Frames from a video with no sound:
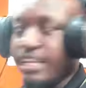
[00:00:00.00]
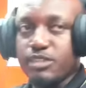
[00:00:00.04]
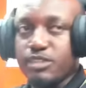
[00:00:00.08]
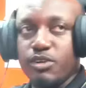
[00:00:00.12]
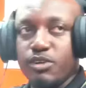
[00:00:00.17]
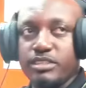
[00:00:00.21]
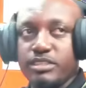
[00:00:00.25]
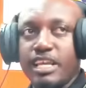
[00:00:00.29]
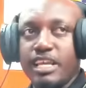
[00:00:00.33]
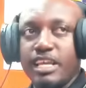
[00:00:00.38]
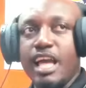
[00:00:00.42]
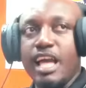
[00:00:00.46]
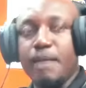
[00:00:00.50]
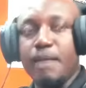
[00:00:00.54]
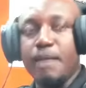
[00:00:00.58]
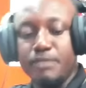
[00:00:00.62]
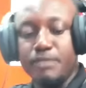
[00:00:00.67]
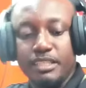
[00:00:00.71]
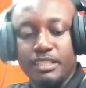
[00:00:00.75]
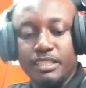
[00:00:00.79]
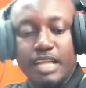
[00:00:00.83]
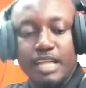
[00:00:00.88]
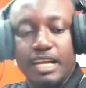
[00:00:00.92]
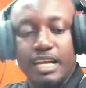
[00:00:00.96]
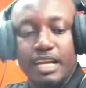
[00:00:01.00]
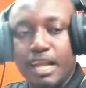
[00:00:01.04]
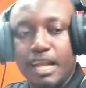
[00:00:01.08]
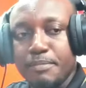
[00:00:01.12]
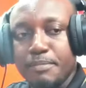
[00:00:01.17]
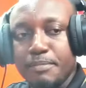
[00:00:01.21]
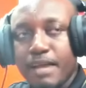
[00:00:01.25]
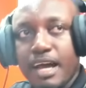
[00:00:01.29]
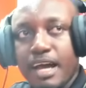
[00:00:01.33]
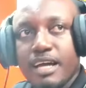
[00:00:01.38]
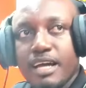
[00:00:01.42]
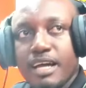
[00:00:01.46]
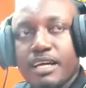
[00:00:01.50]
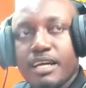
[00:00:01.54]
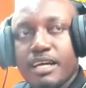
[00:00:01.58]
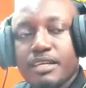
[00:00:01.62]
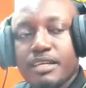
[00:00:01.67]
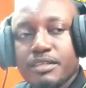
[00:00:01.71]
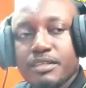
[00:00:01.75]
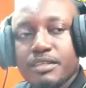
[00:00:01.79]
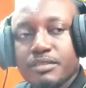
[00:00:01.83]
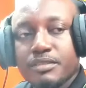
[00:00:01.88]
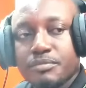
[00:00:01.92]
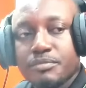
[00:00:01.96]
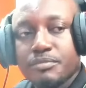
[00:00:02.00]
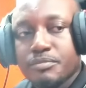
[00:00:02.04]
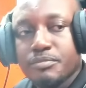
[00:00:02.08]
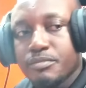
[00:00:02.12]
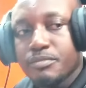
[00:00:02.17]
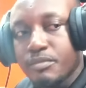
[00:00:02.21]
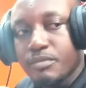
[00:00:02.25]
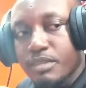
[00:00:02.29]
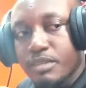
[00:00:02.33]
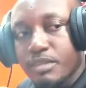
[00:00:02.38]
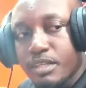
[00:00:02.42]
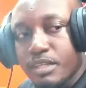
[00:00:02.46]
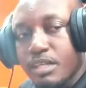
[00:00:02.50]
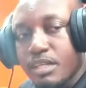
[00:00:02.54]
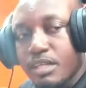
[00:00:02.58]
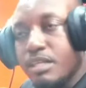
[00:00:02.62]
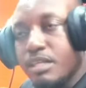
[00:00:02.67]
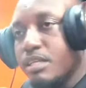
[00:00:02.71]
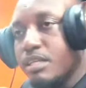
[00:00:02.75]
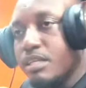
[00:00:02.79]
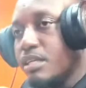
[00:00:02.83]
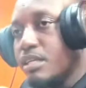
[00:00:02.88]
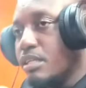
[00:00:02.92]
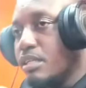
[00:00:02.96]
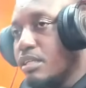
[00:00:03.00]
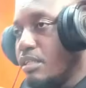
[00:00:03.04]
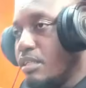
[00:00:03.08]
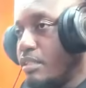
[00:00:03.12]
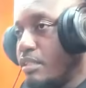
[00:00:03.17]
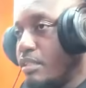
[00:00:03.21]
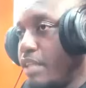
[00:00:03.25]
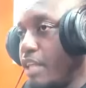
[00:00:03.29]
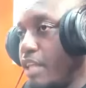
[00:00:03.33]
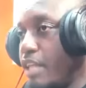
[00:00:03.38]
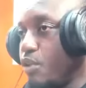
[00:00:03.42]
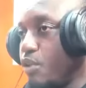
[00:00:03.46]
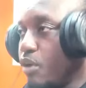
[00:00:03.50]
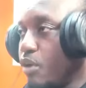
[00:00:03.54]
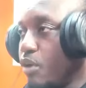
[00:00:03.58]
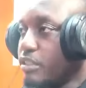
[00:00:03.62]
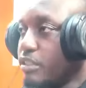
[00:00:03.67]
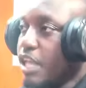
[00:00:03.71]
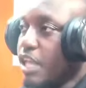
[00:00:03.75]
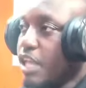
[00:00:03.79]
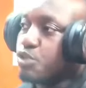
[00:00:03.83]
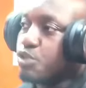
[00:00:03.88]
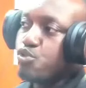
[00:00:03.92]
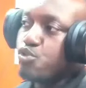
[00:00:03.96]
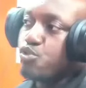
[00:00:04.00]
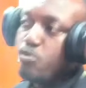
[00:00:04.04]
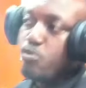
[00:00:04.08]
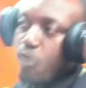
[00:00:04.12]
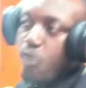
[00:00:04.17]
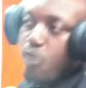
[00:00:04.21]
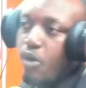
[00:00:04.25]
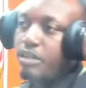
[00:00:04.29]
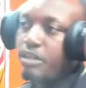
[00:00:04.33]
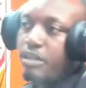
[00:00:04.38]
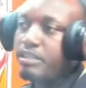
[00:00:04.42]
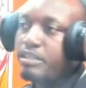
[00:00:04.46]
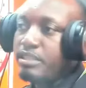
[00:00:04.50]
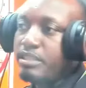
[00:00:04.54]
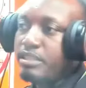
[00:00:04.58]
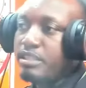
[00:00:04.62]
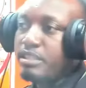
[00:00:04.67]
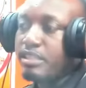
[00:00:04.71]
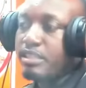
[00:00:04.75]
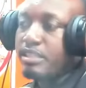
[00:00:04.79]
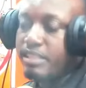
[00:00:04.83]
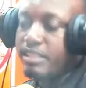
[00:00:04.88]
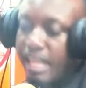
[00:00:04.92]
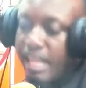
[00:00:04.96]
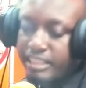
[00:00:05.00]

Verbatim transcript: or say update kakramra. Okay. Set or say schoolboy. Set